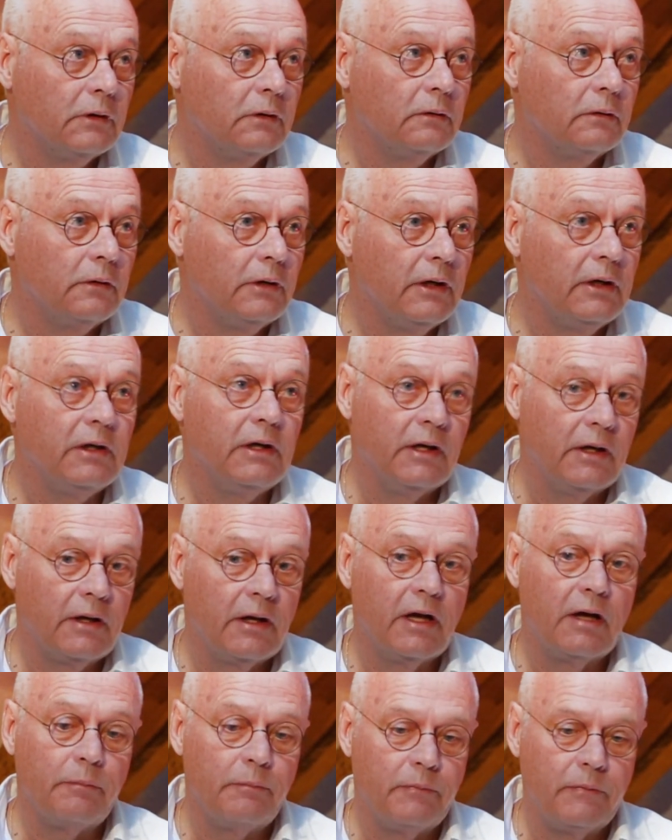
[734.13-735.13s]
He'd get
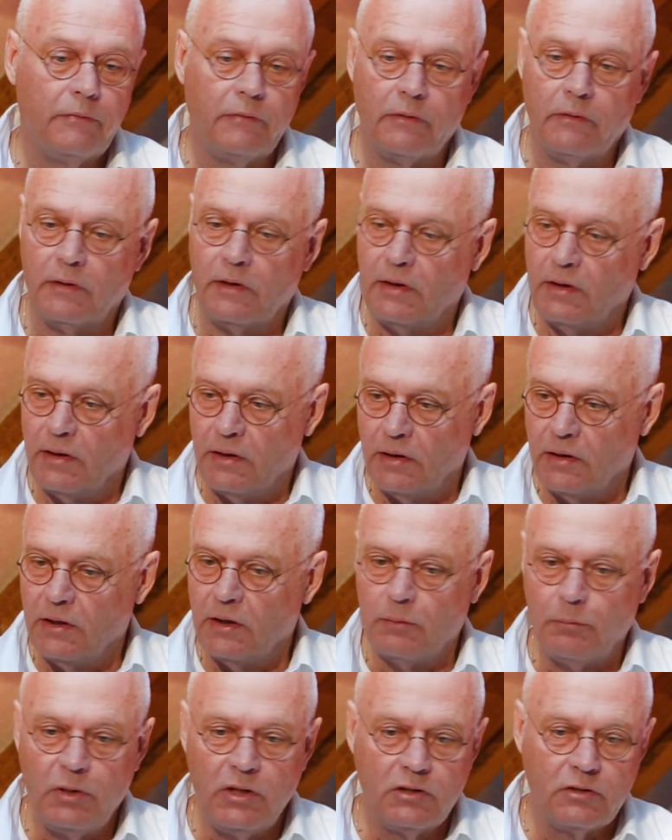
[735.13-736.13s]
up, he'd
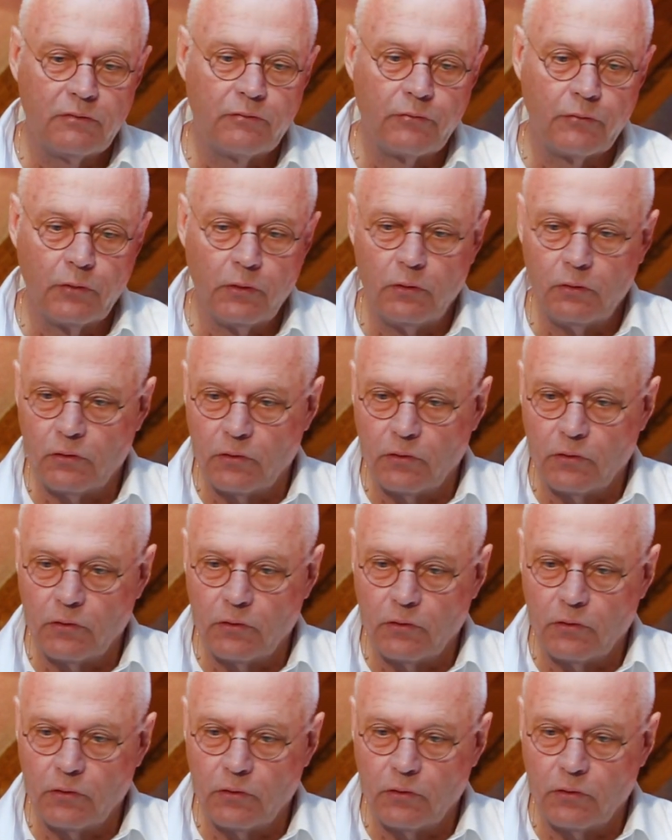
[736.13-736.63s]
eat a piece of fruit,